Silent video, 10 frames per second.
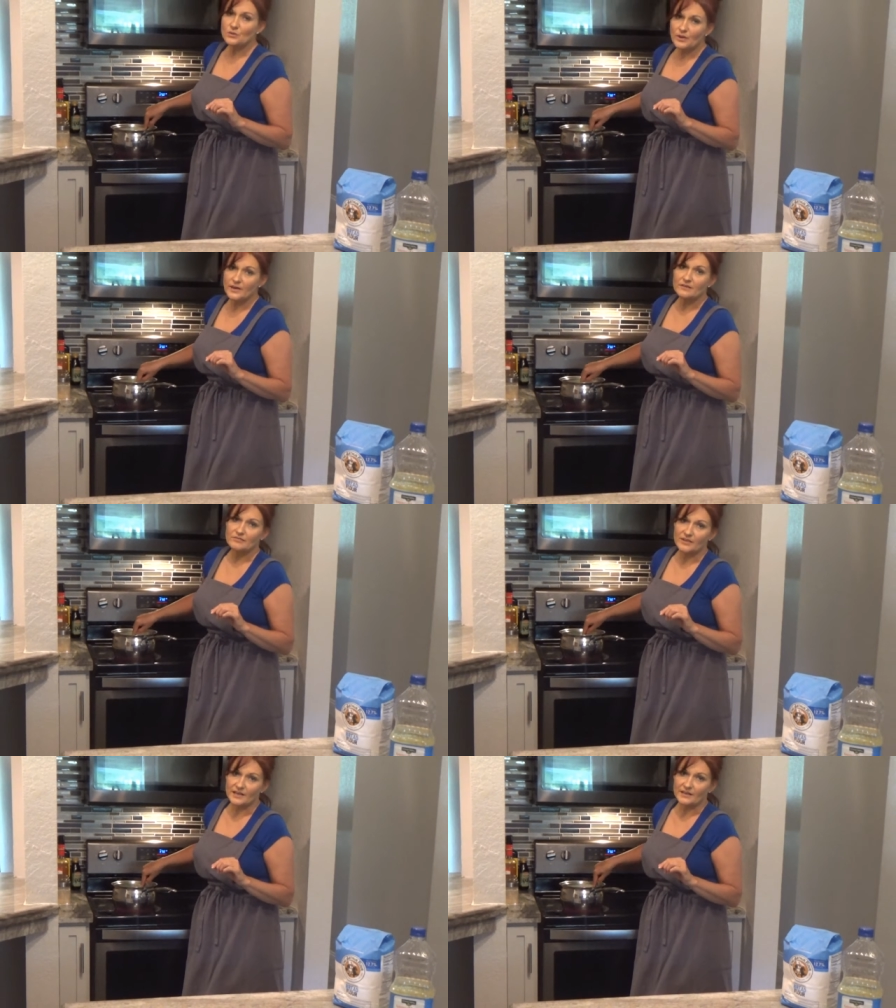way to
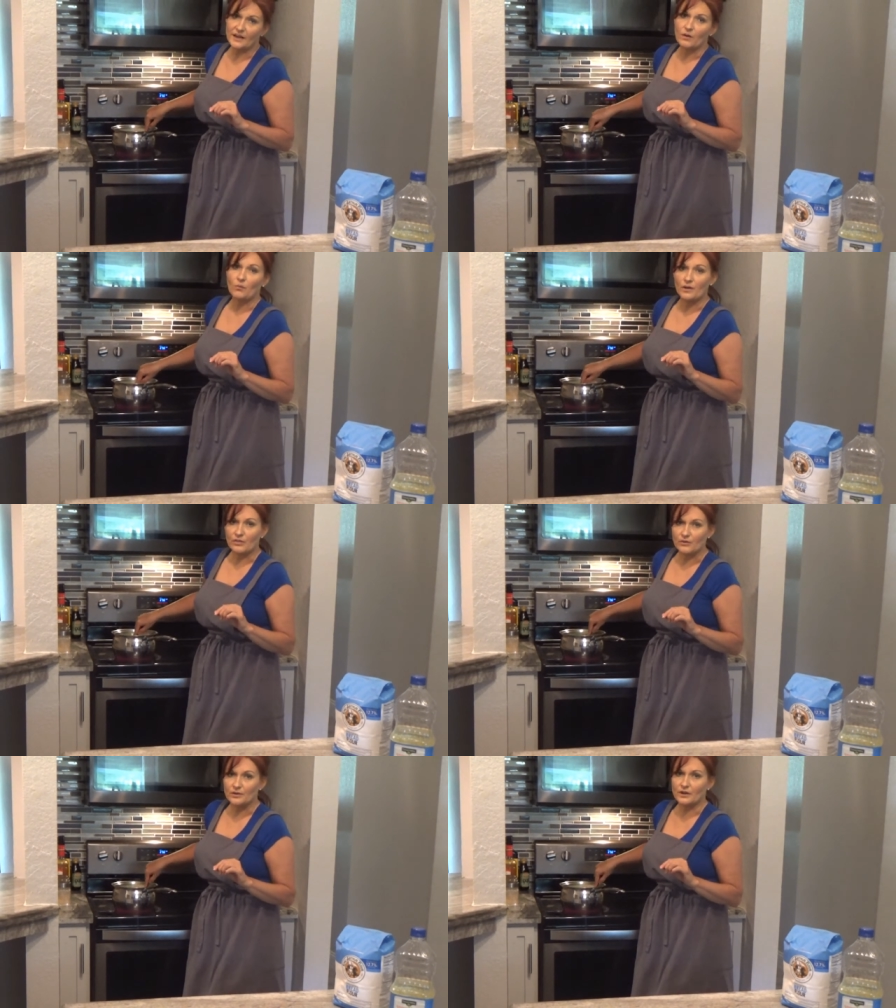find out
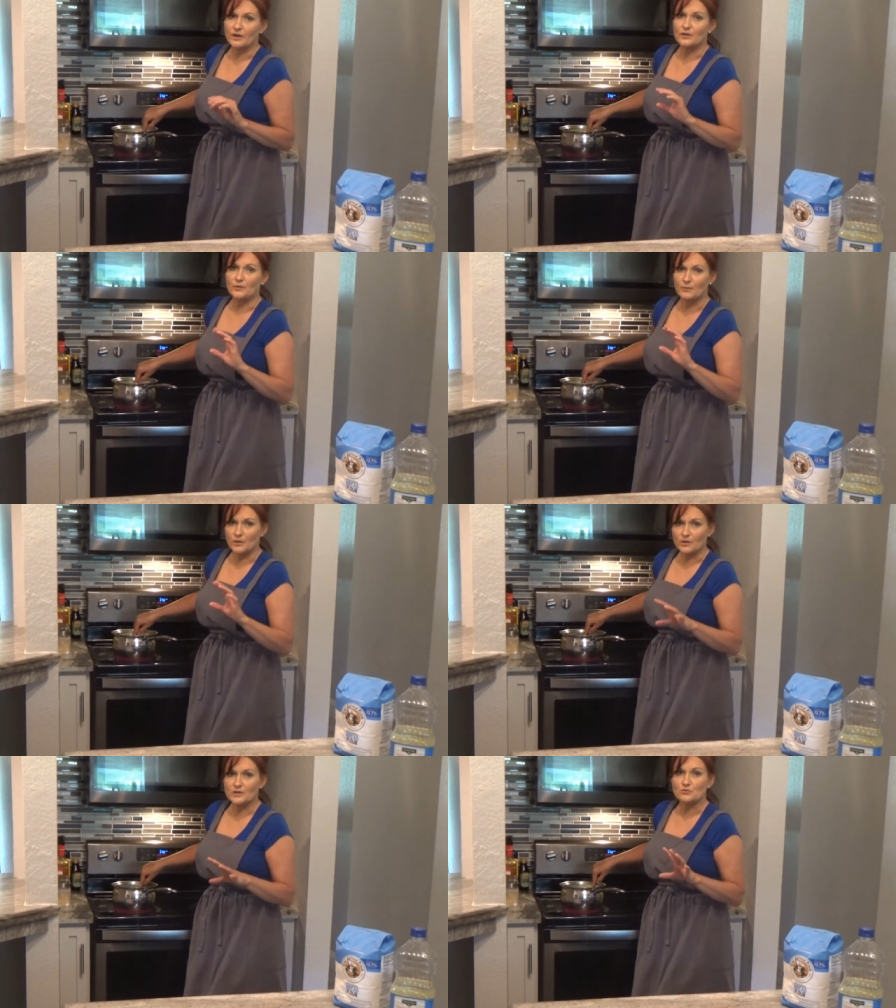whether or not your
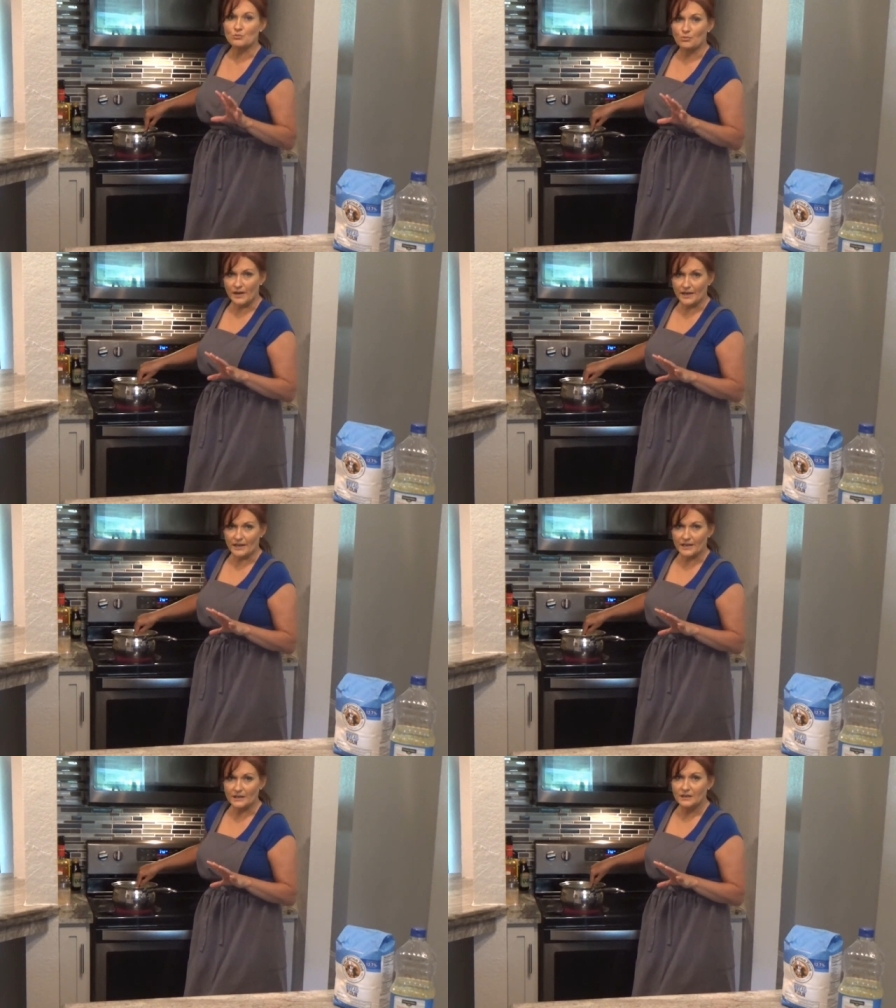milk is
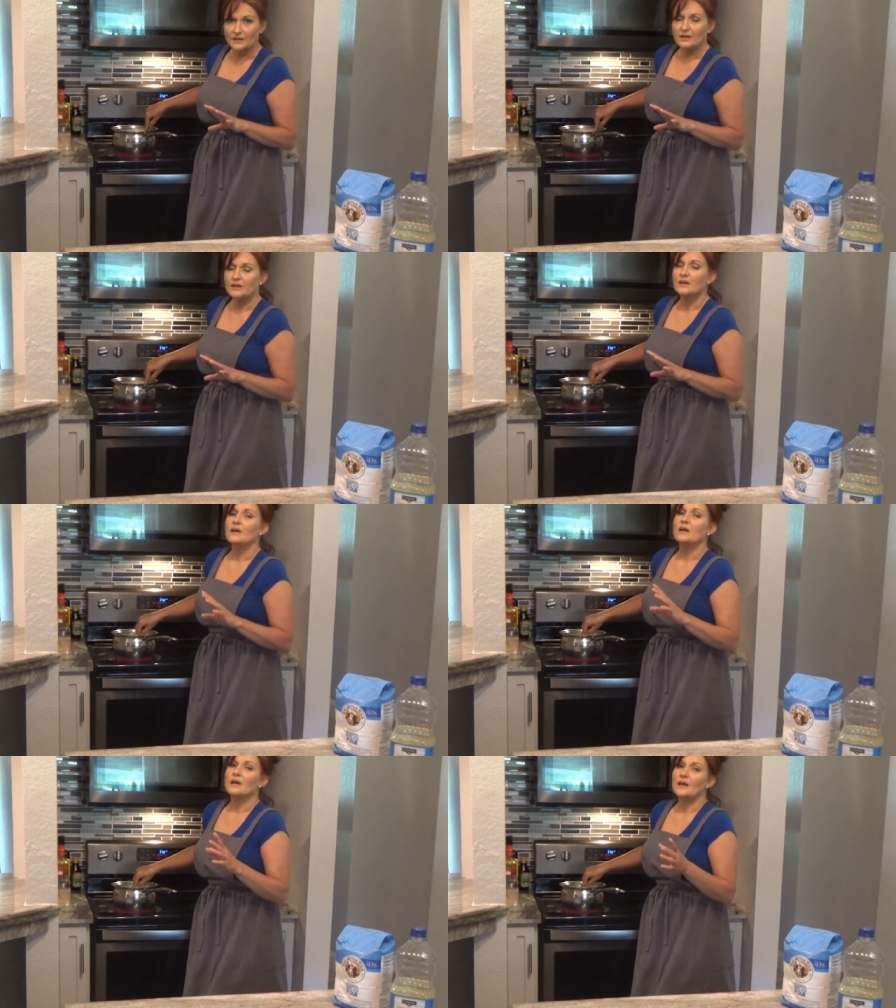ready.
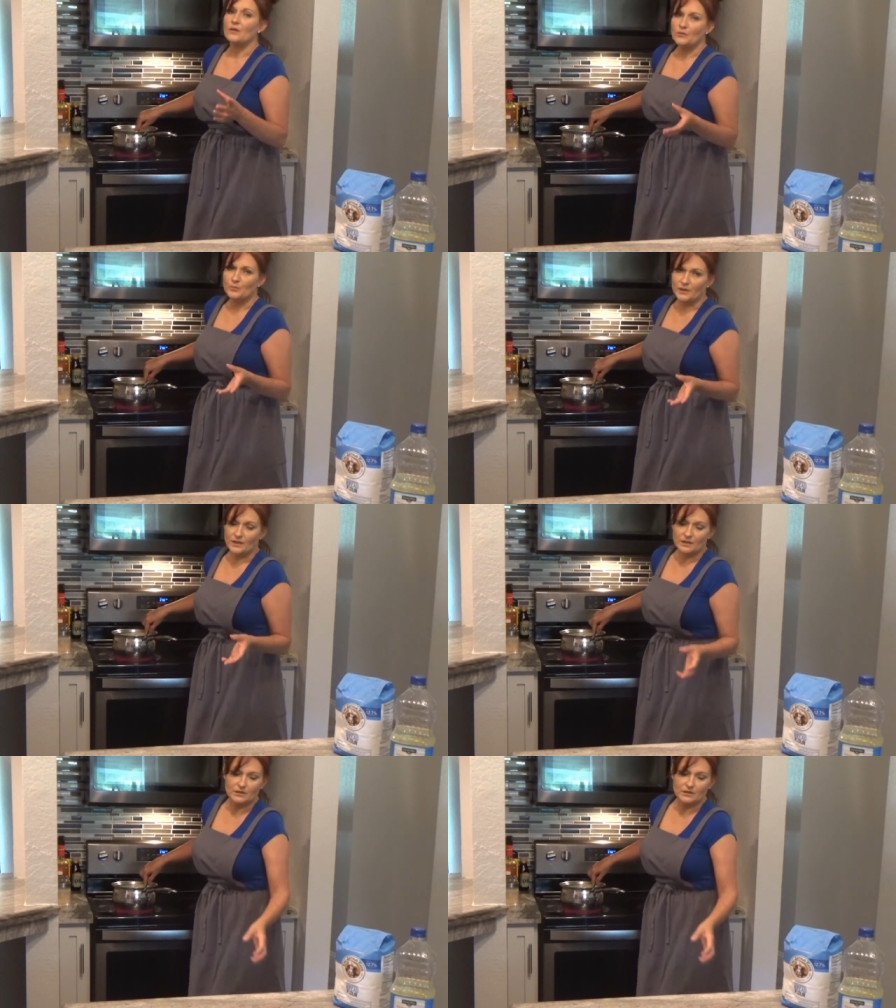It would be